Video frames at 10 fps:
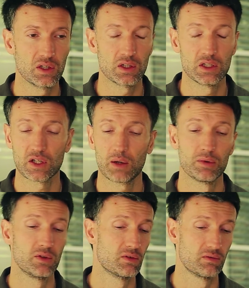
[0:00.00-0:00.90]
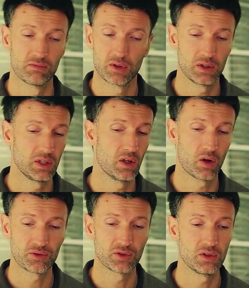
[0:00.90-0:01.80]
year, and it happens very
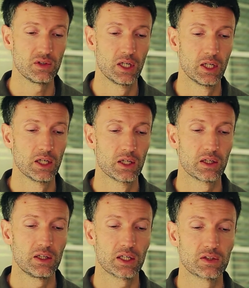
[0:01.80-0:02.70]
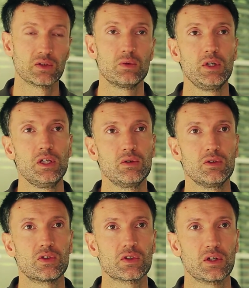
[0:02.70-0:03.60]
often that we
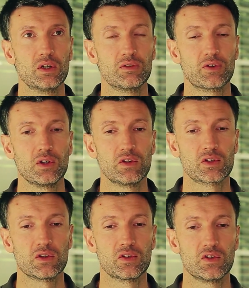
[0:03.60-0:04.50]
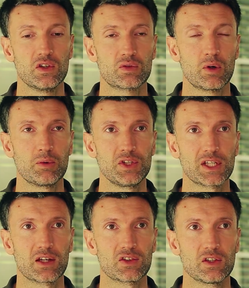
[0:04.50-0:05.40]
use, for instance, these
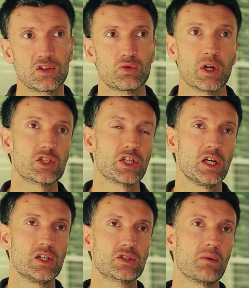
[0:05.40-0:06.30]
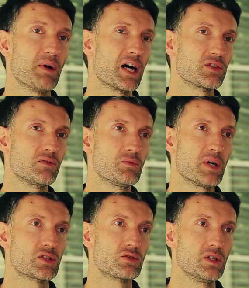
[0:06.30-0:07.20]
robotic assets to exchange part of the
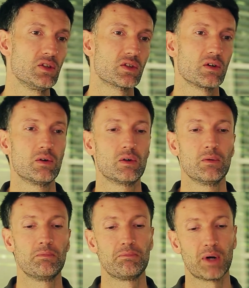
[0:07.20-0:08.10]
batteries or